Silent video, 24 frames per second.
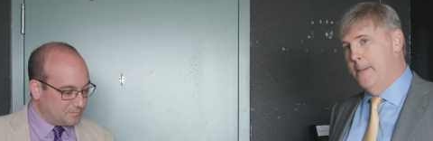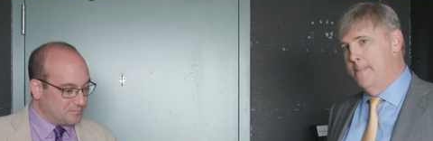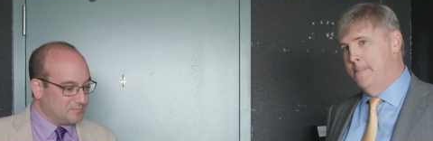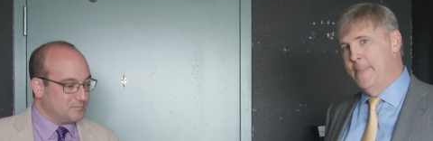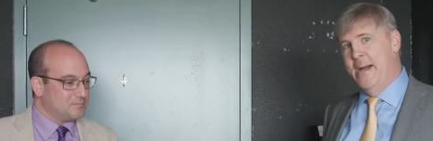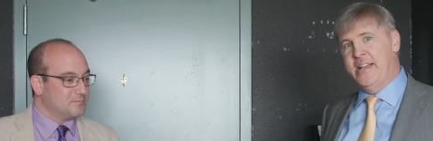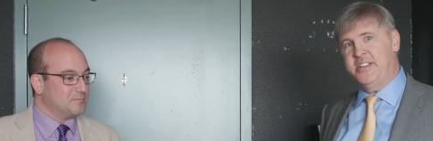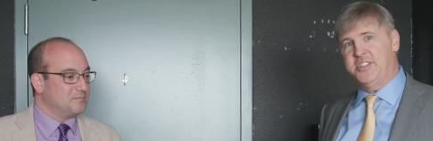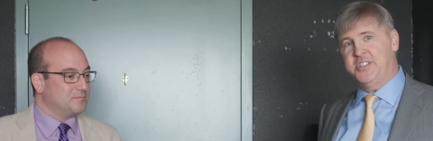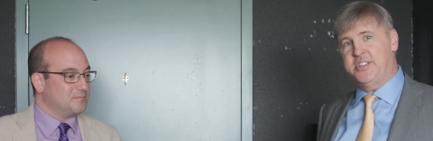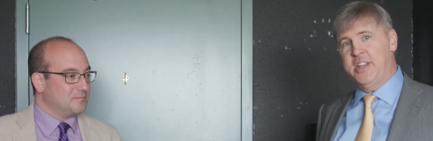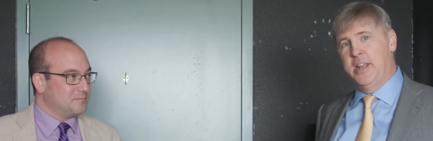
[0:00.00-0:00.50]

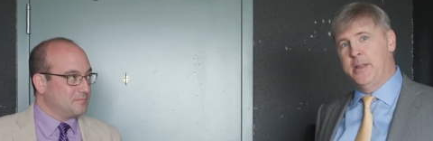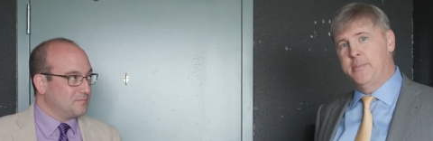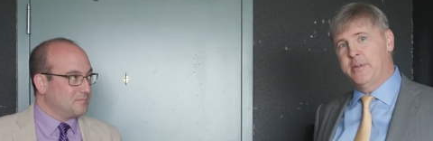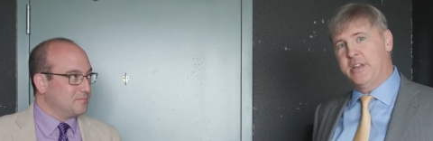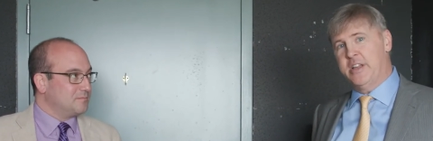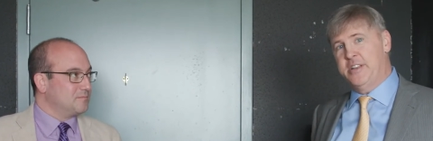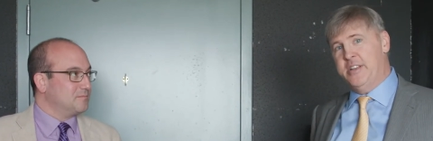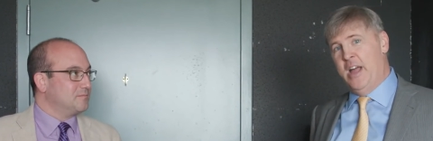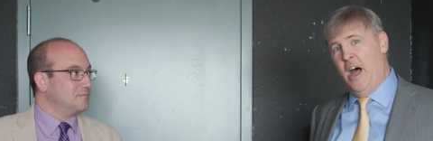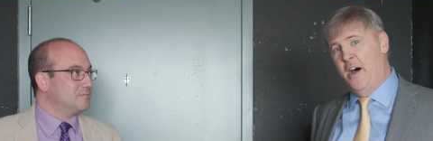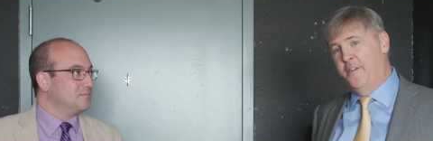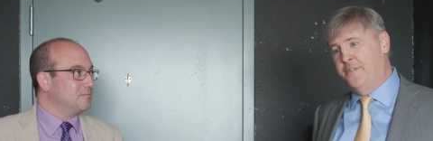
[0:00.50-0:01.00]
Speaker 1: Mike Stidham,
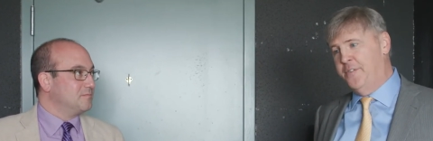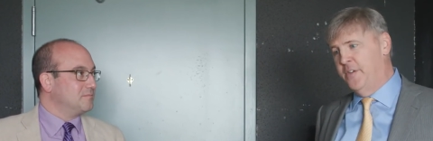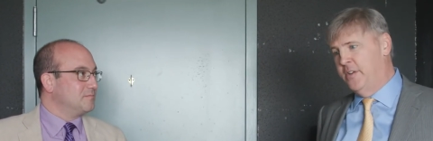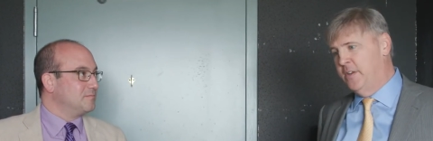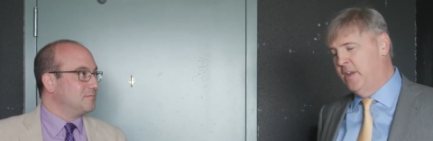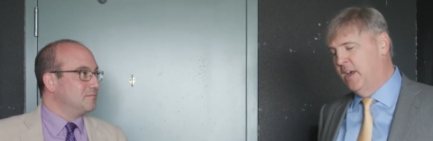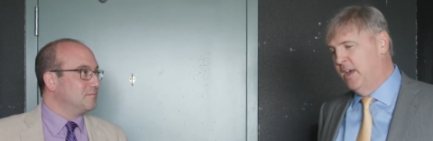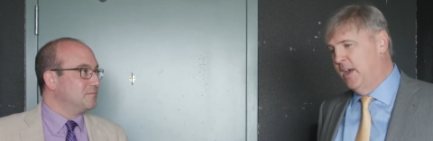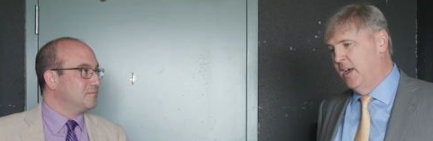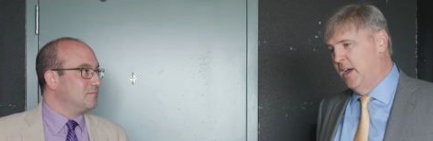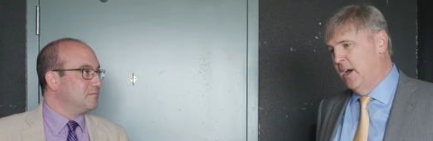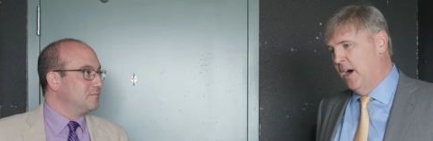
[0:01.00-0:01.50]

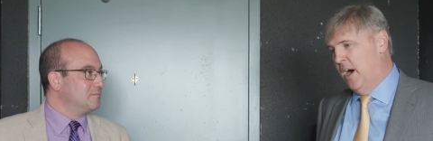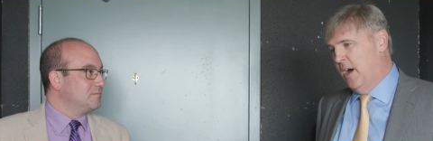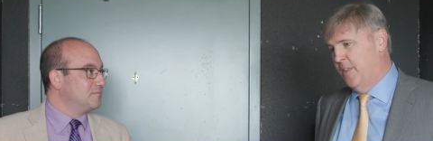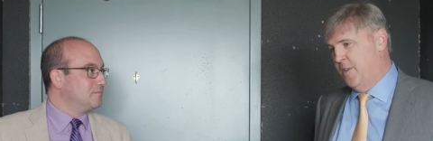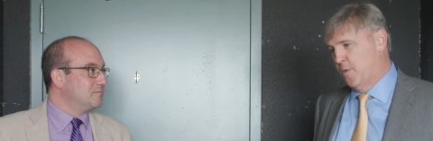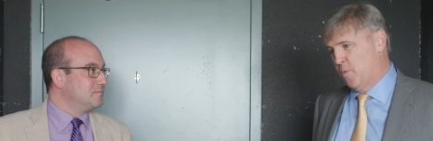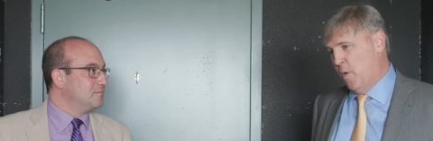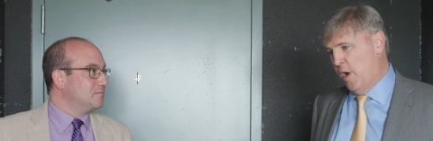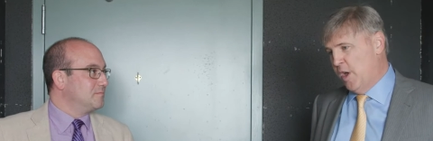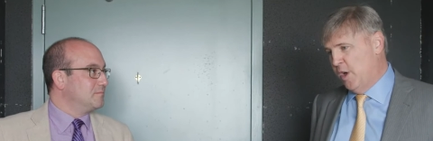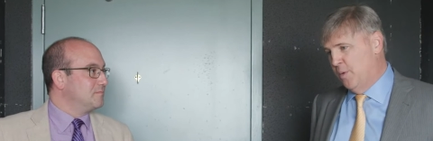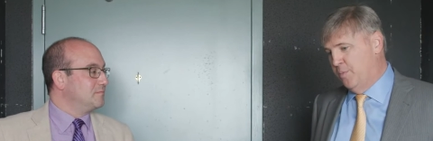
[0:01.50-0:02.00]
Godolphin, uh, the
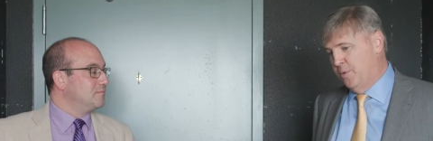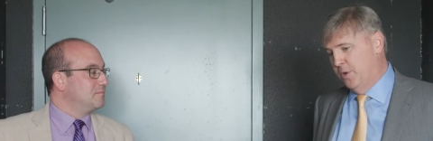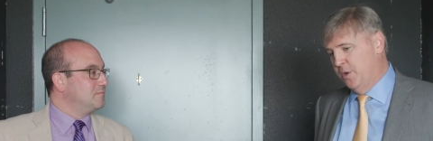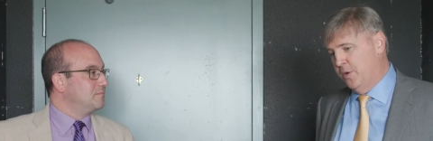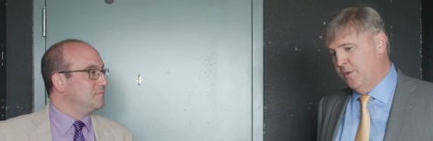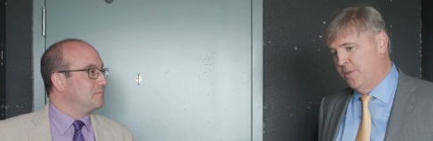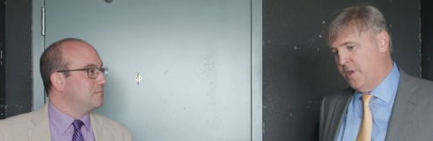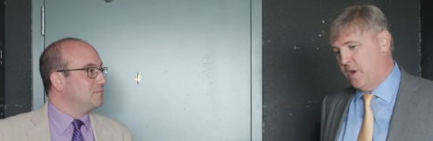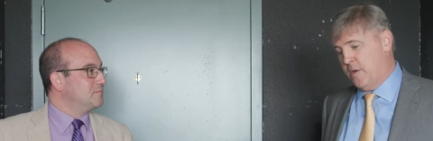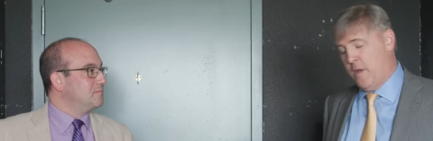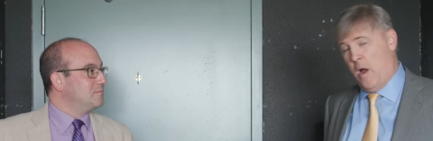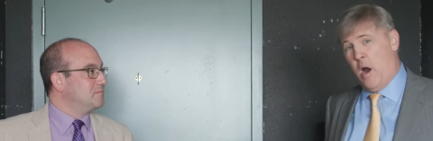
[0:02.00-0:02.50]
Royal Blue,
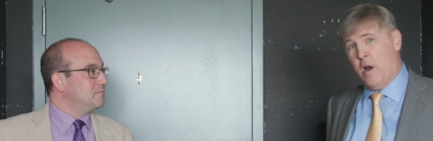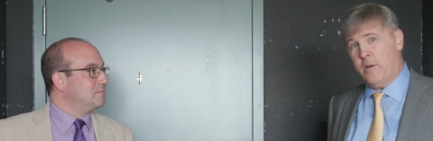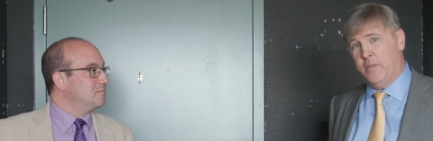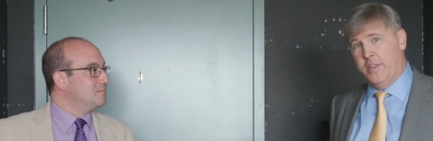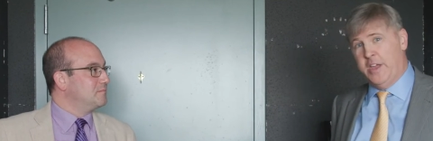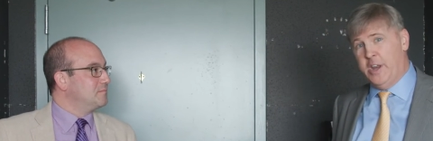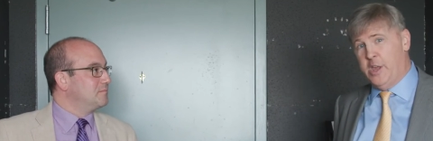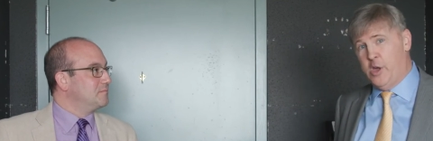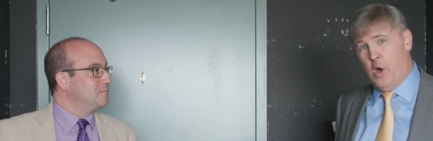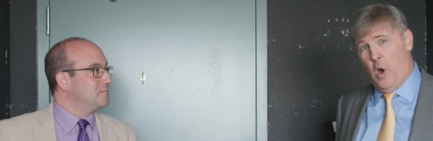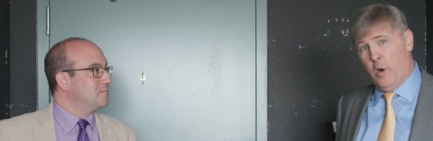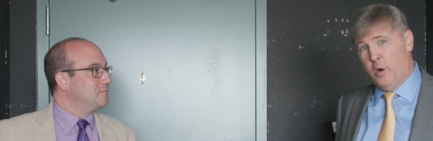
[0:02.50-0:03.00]
they're our
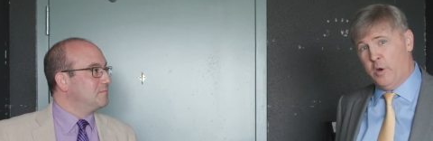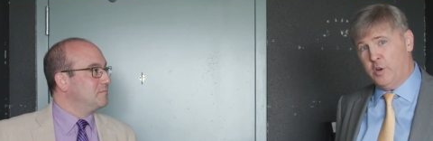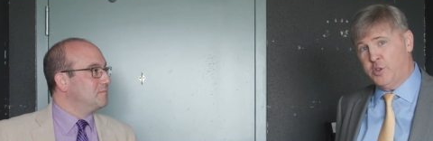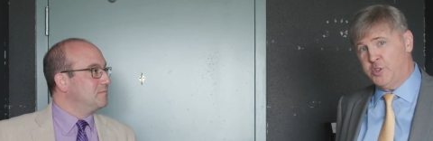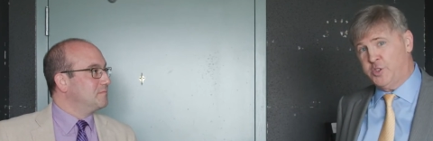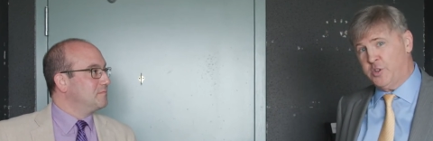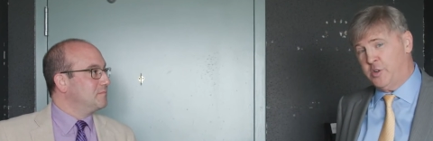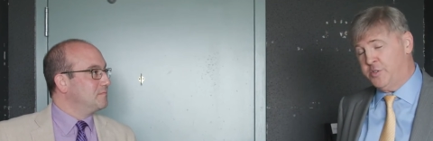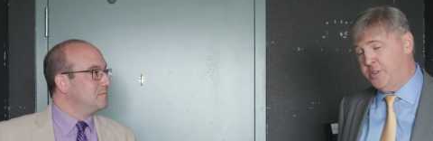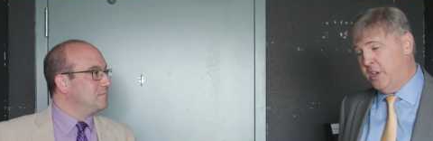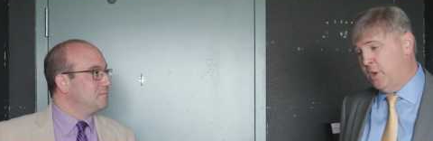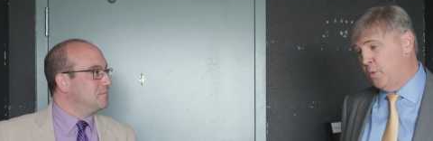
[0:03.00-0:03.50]
leading owners,
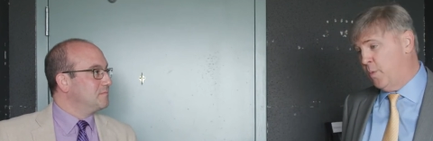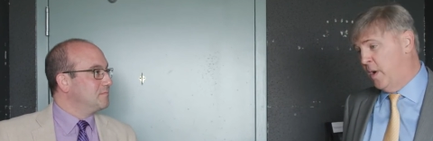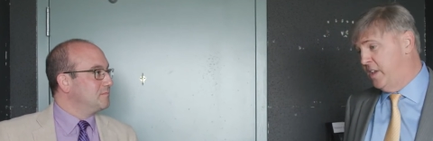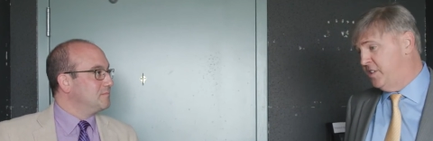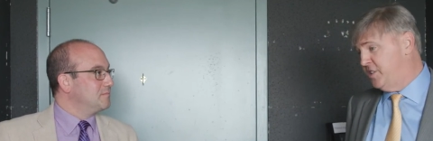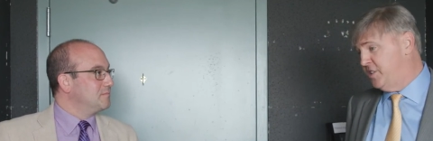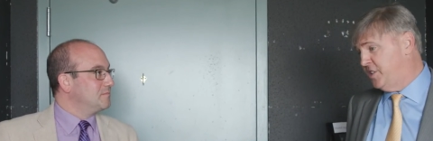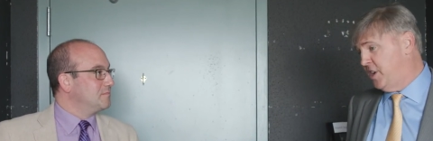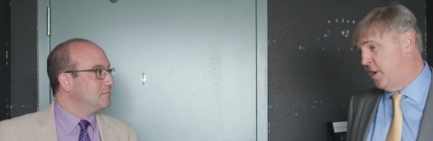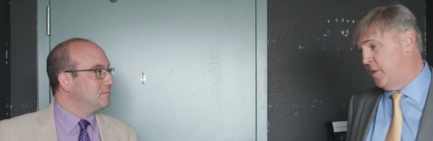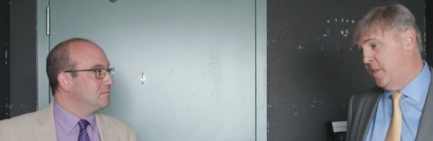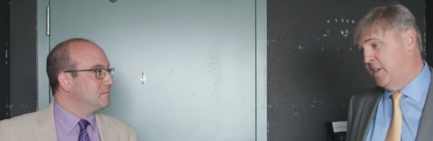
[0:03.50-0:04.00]
13
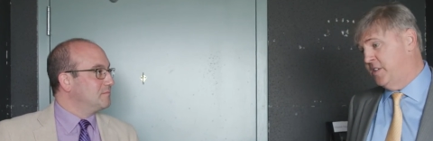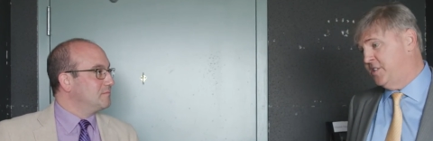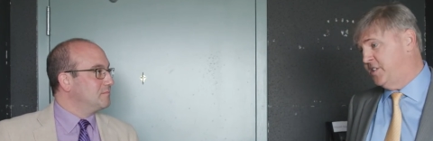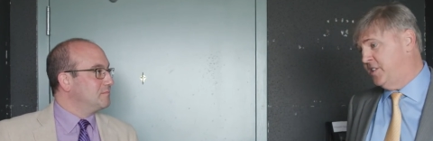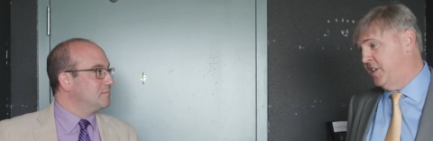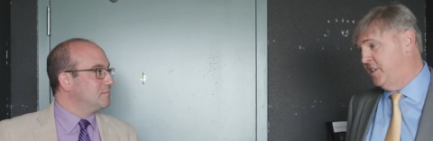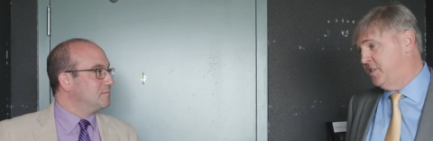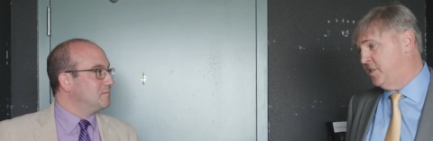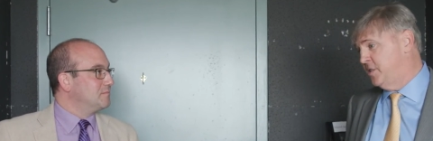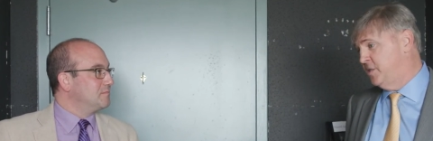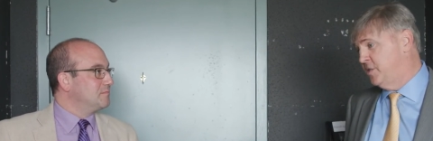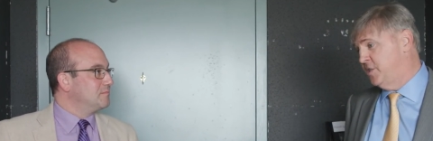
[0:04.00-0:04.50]
wins here this
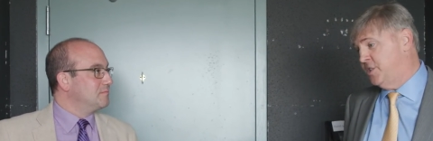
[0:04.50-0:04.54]
season.